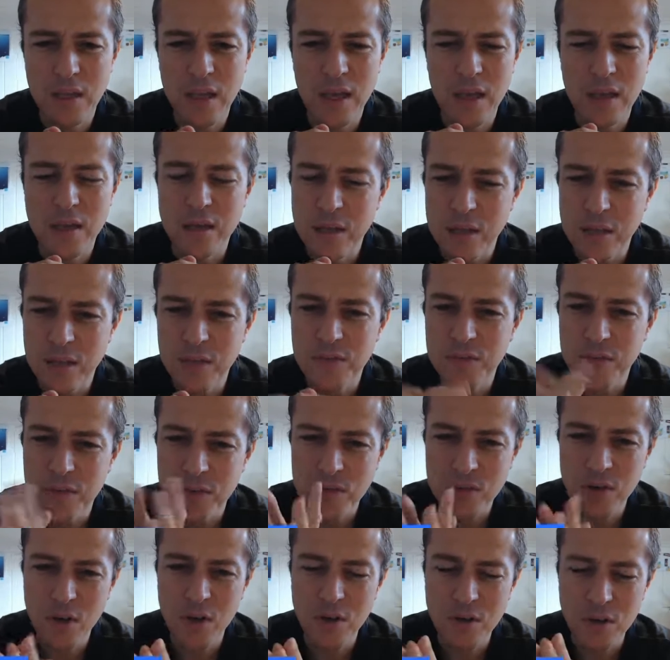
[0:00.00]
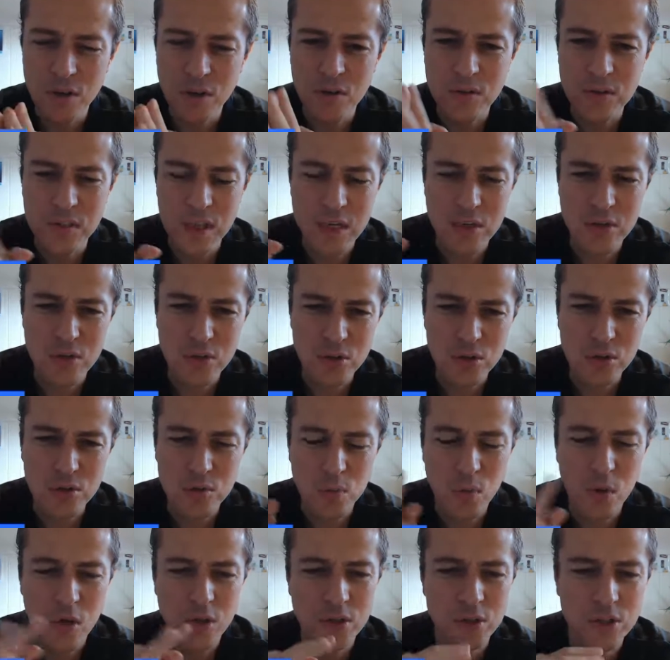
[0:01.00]
And if you don't know, then you should
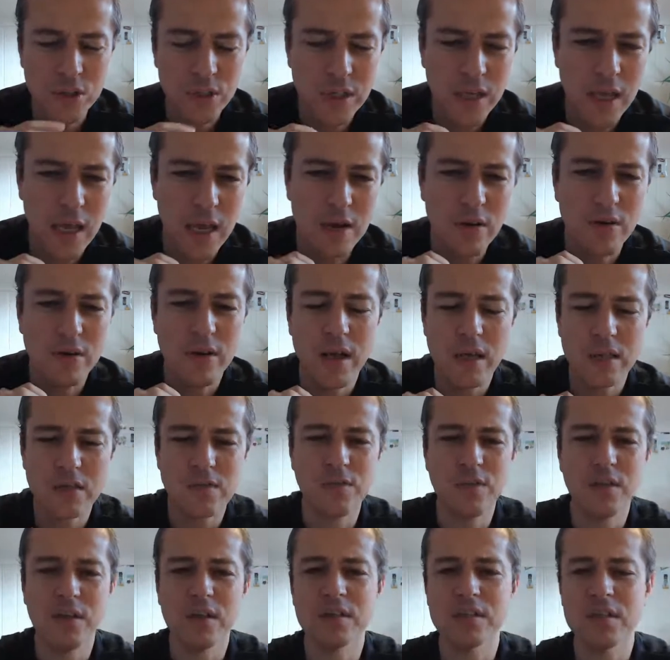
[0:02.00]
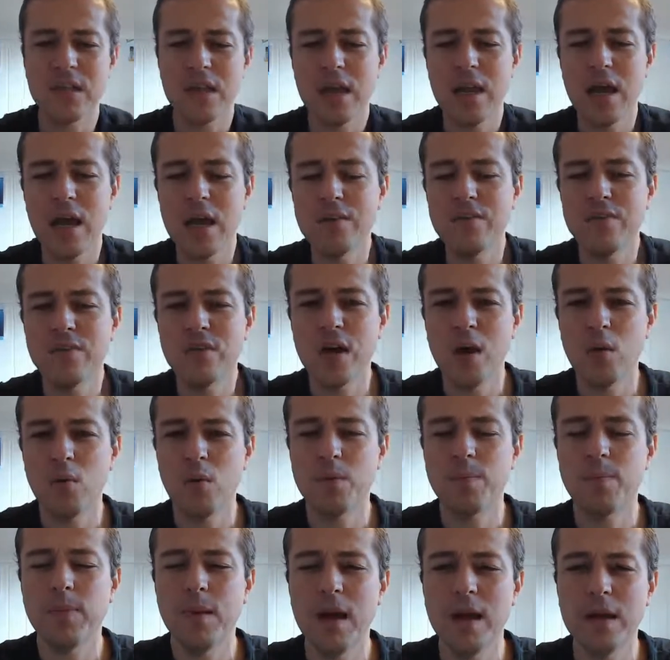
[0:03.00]
watch it again on Netflix, A Life on
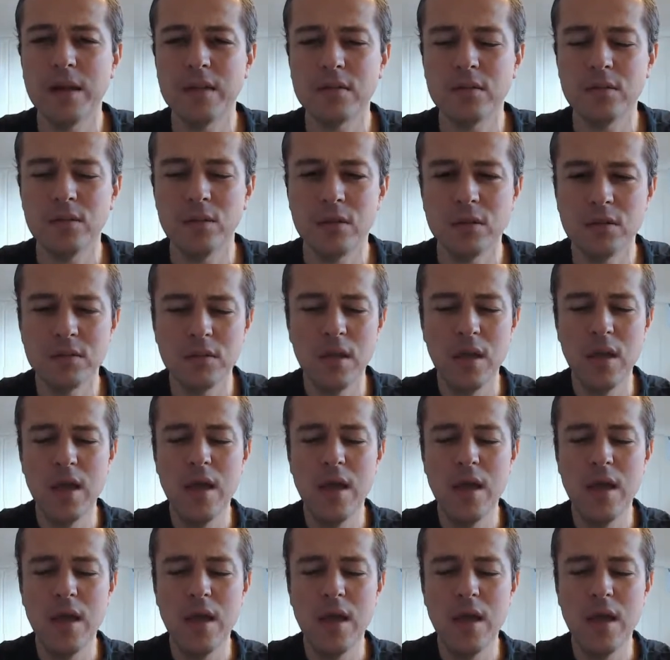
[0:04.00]
Our Planet Earth.